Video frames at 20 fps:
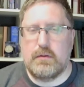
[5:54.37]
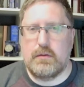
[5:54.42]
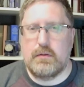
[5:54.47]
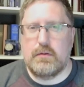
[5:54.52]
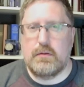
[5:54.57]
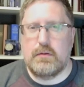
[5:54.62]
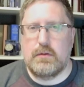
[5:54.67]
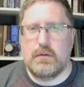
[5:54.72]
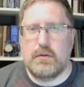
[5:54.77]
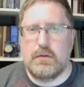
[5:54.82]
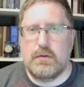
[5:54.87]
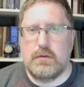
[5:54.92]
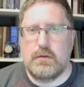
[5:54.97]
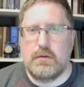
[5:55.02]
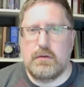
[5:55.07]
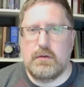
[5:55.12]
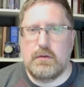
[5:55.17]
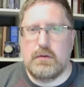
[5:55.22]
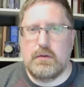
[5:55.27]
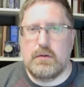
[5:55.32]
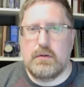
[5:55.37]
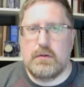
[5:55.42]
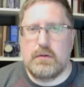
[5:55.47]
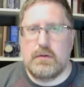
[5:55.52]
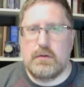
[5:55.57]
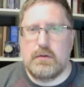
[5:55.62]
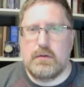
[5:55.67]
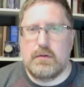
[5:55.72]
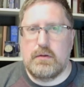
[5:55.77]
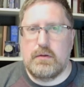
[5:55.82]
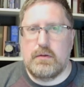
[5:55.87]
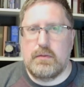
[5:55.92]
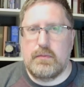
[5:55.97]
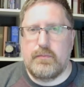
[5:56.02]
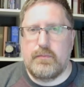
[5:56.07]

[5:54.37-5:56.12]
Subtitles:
No one is speaking in this clip.